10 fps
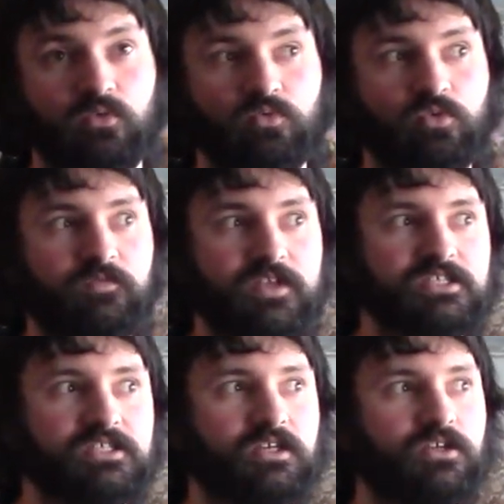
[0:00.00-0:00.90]
Or if
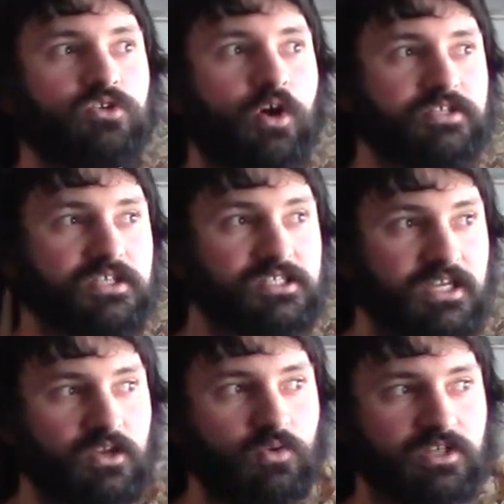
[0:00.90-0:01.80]
it's not a
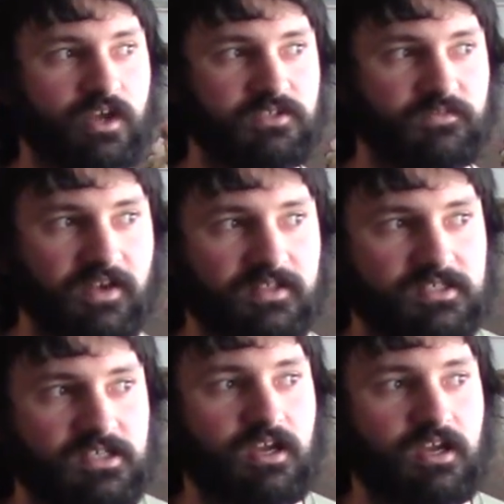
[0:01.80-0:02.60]
single time defense,